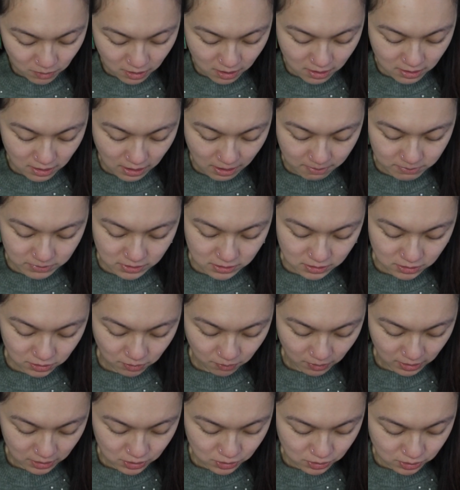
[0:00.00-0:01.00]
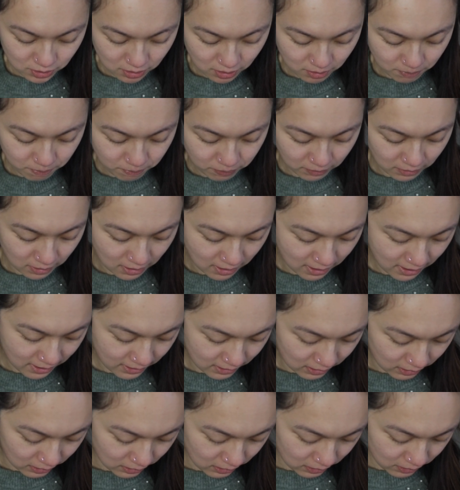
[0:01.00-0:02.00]
one, I'm just going to
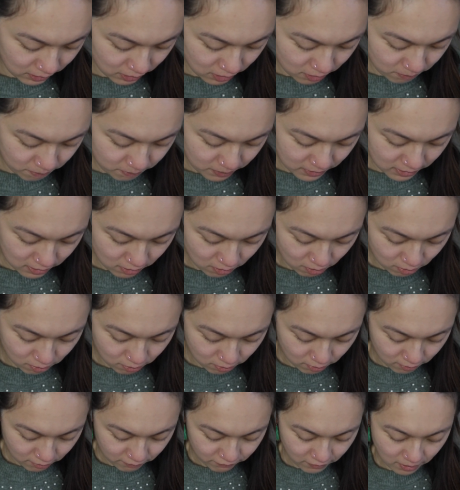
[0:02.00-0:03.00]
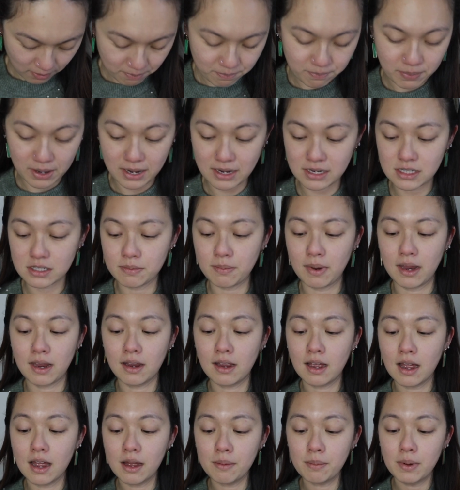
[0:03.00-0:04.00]
apply a little bit of base
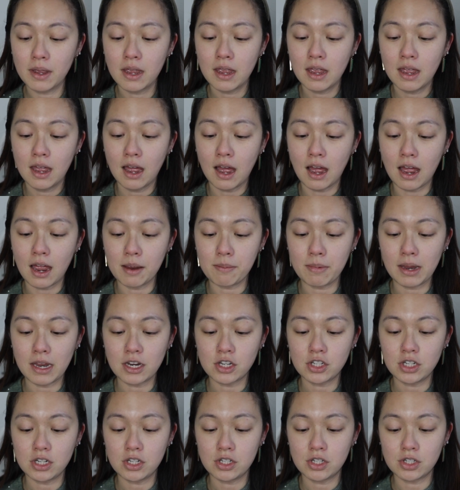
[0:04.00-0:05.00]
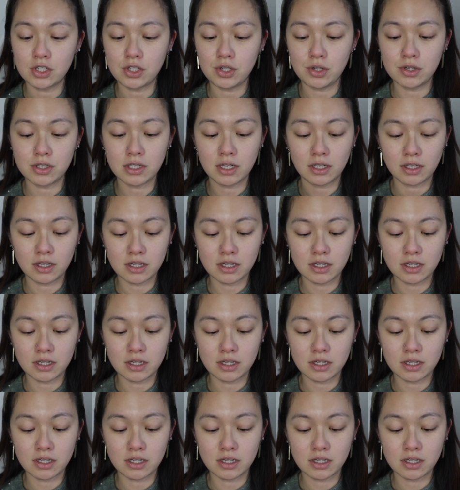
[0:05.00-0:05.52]
makeup. I'm actually just using